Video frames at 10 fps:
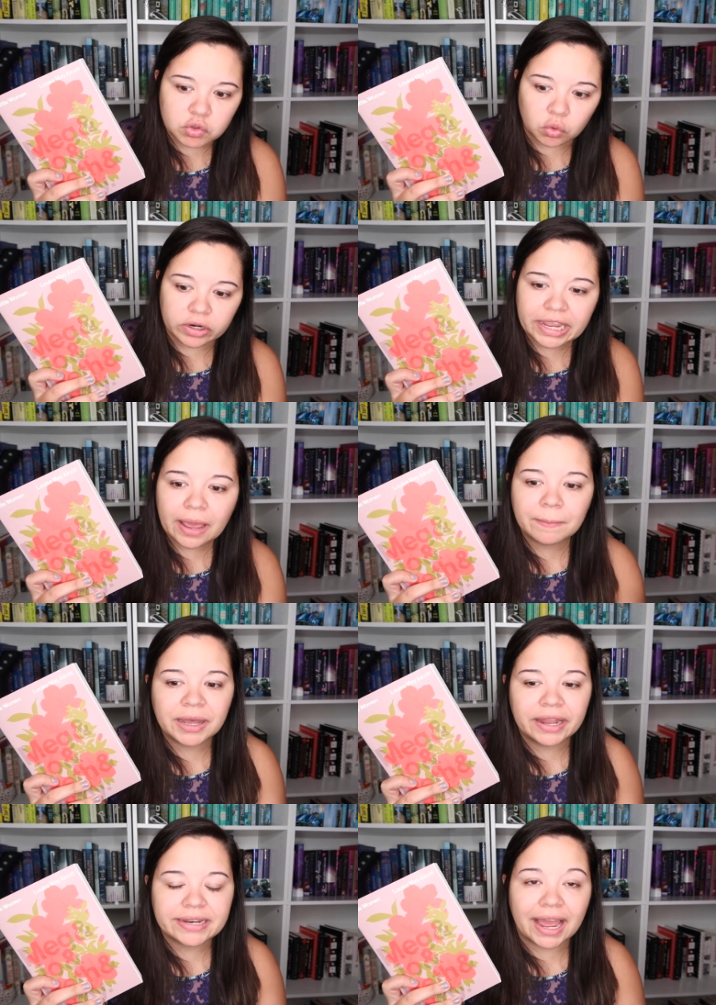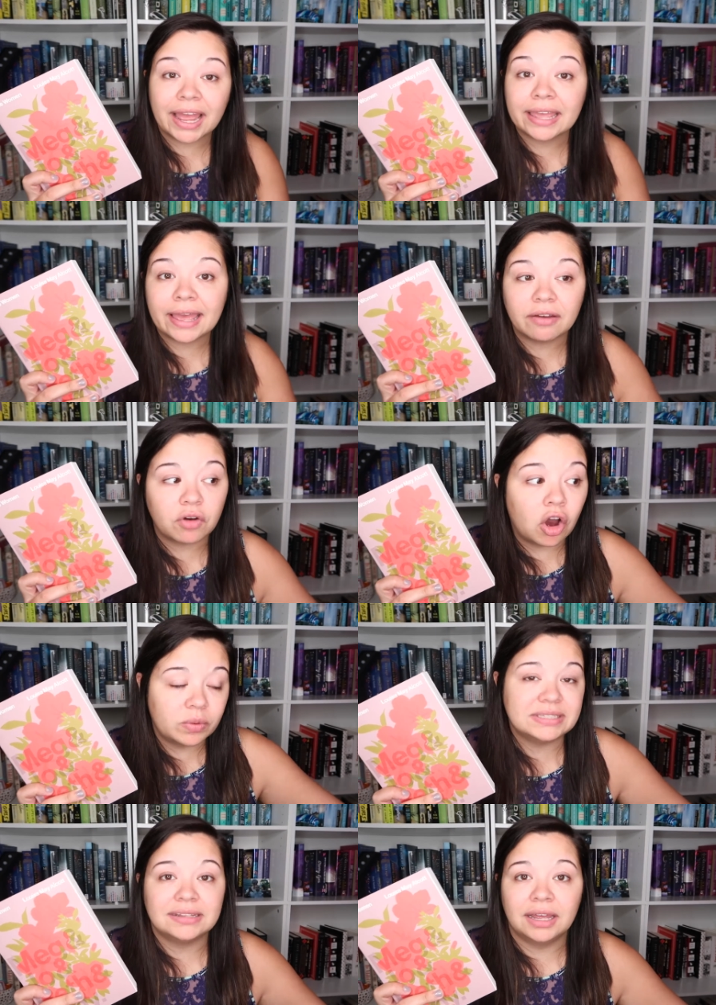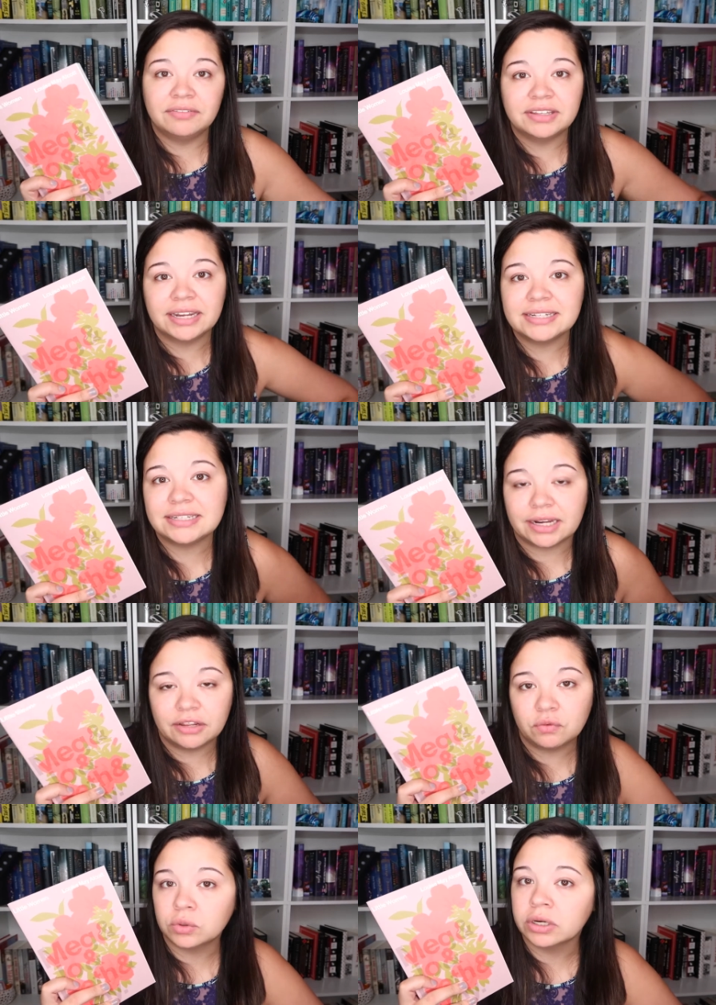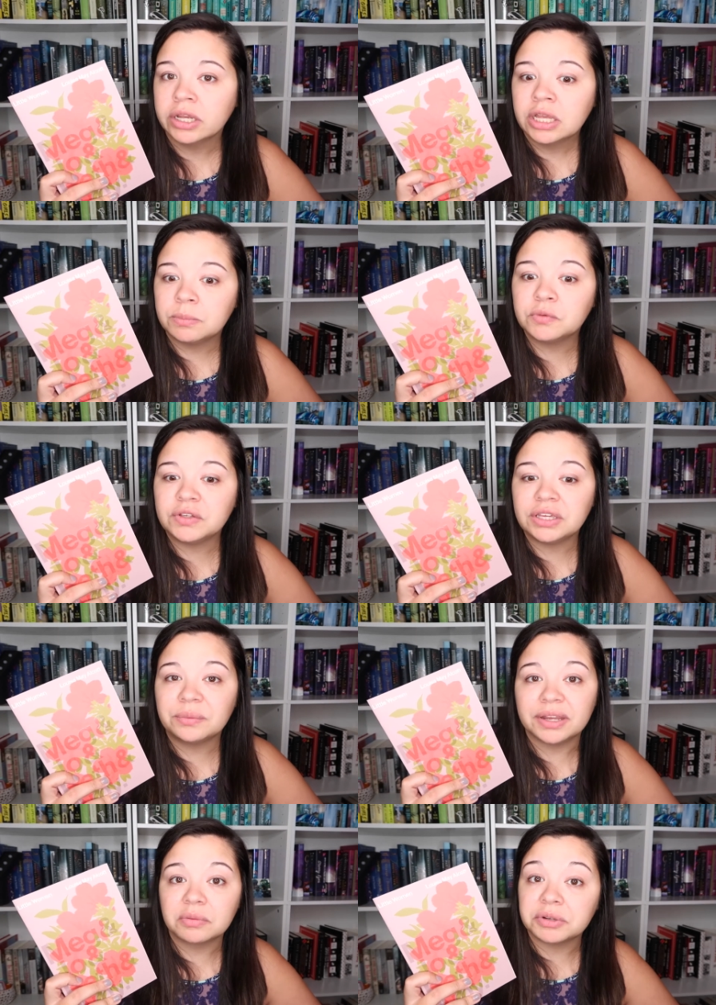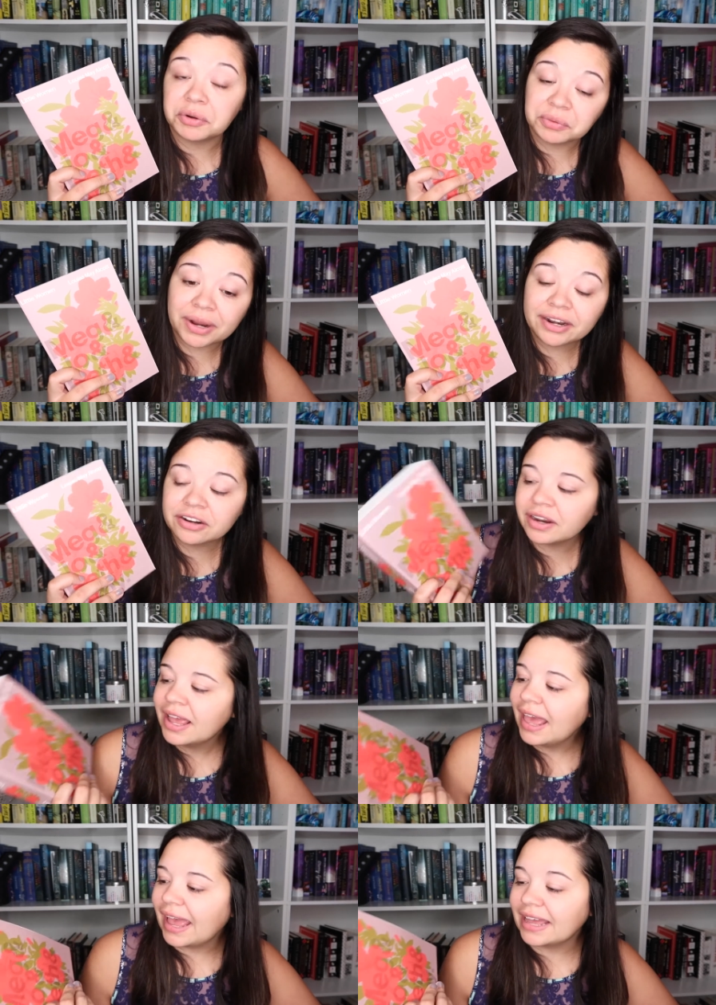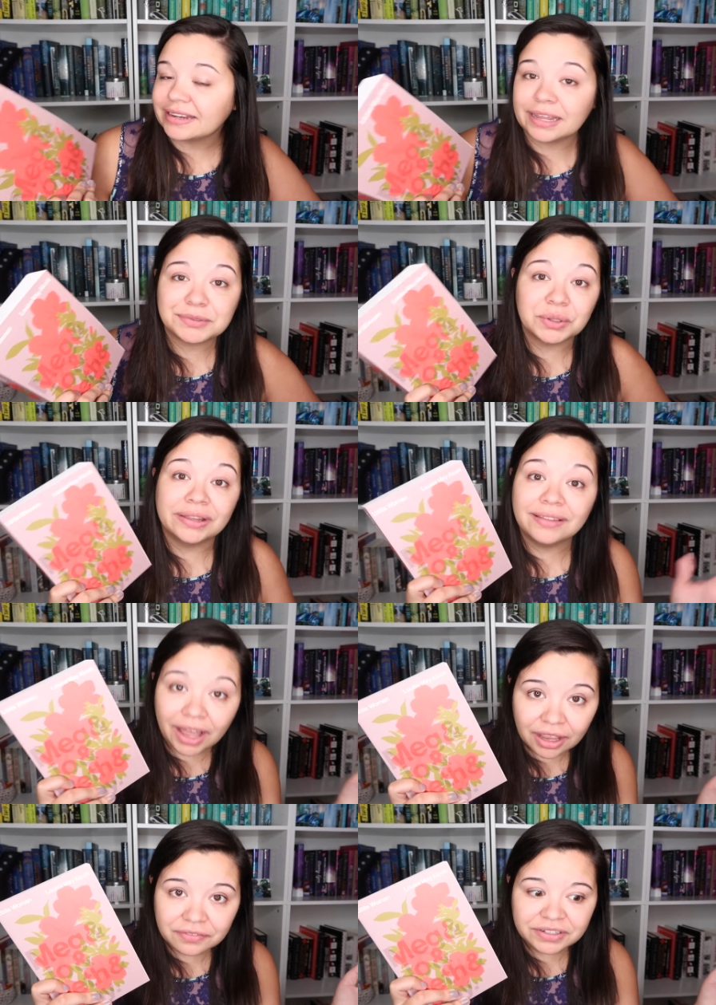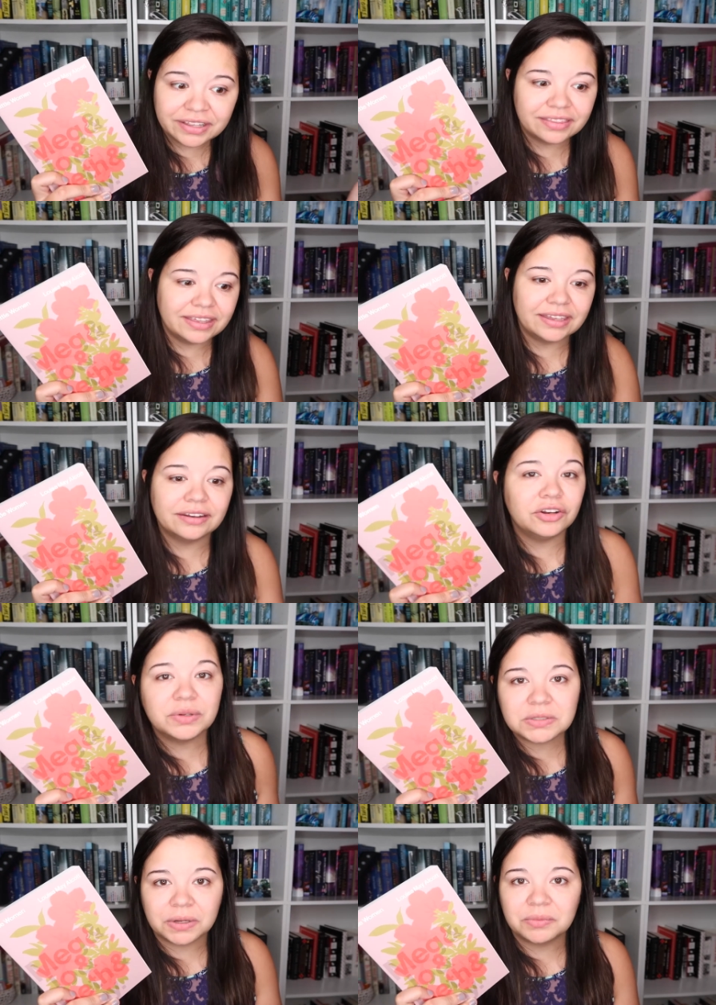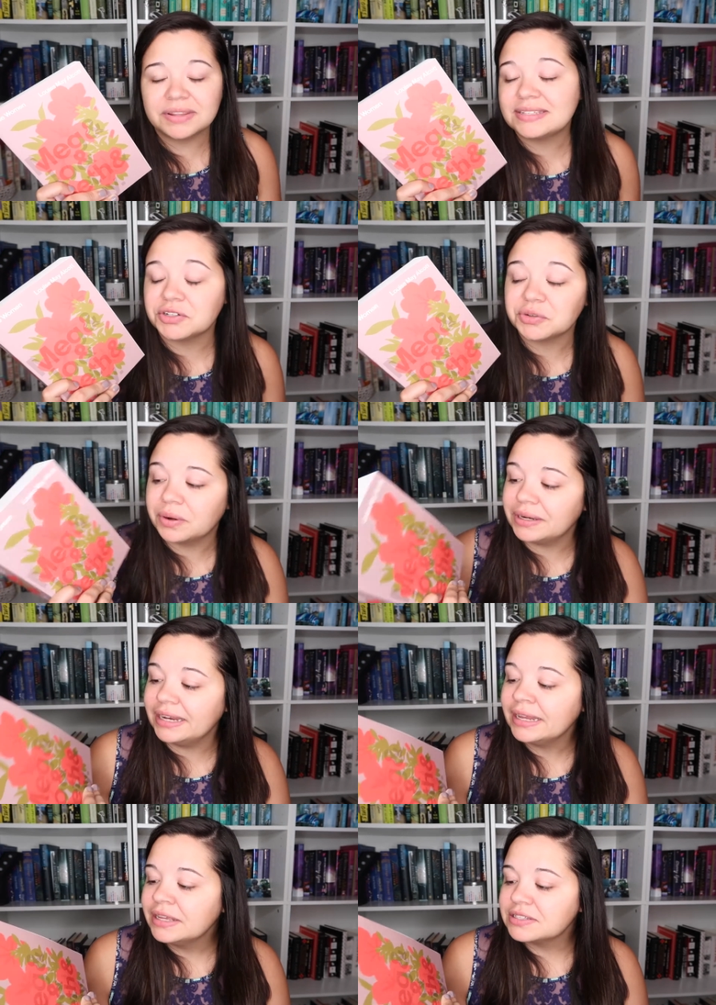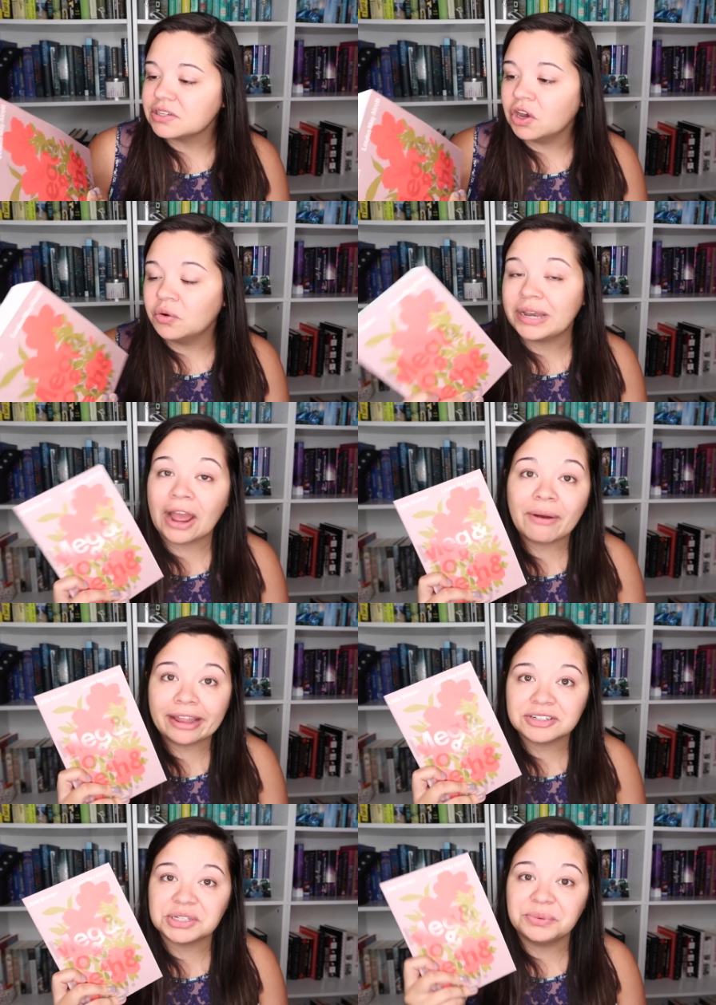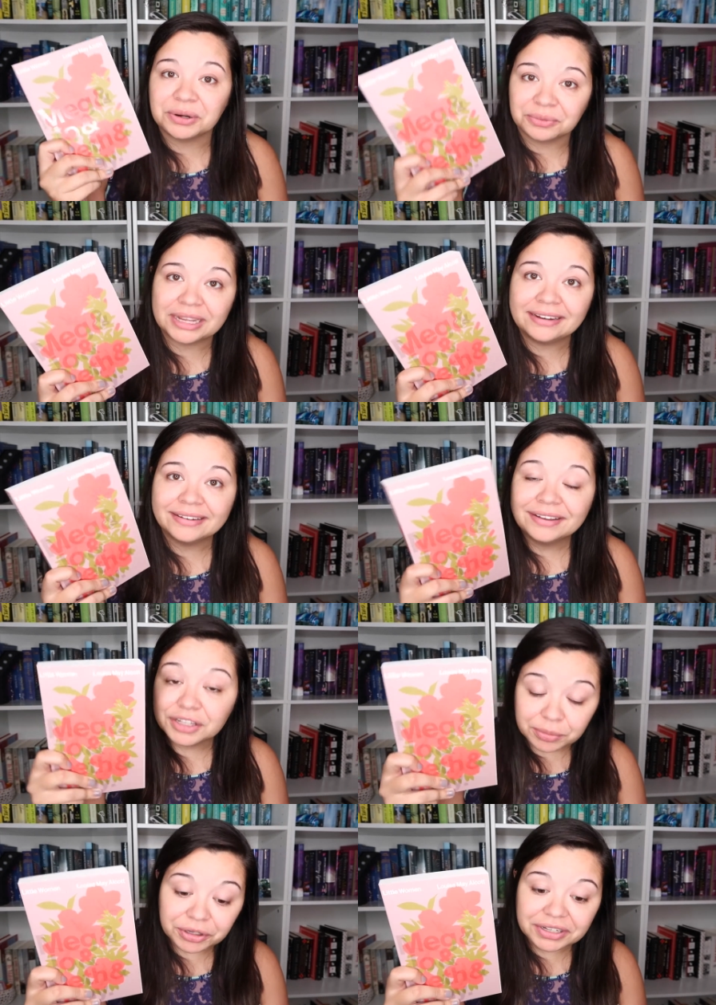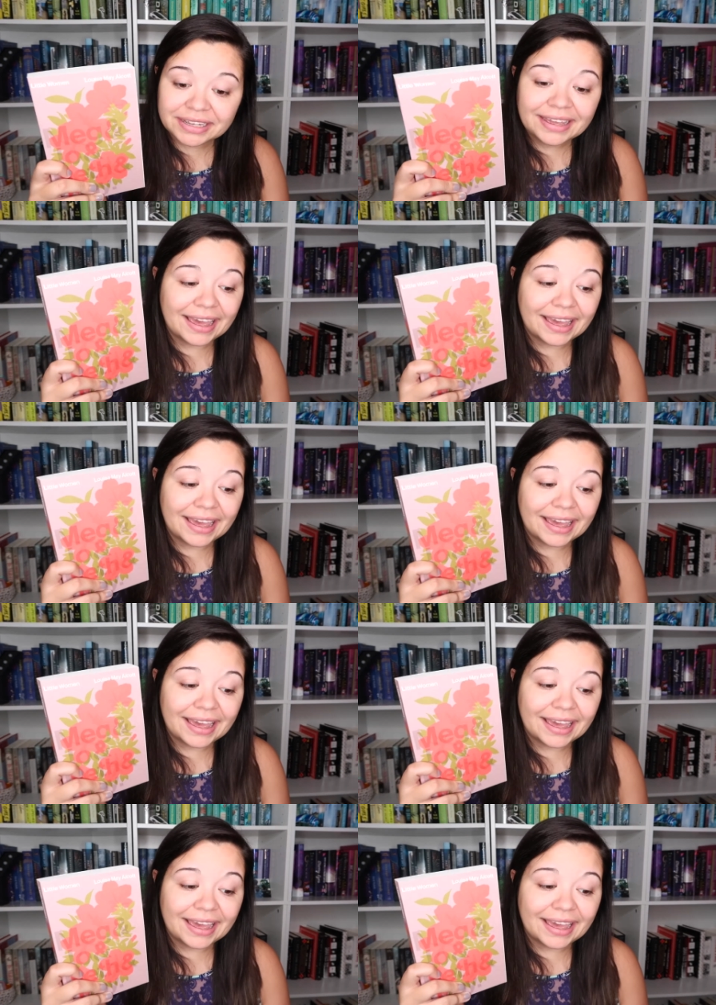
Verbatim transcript: story, but I have always loved the 1994 movie with Winona Ryder, and I absolutely loved the newest one with Saoirse Ronan, so now I actually want to read the book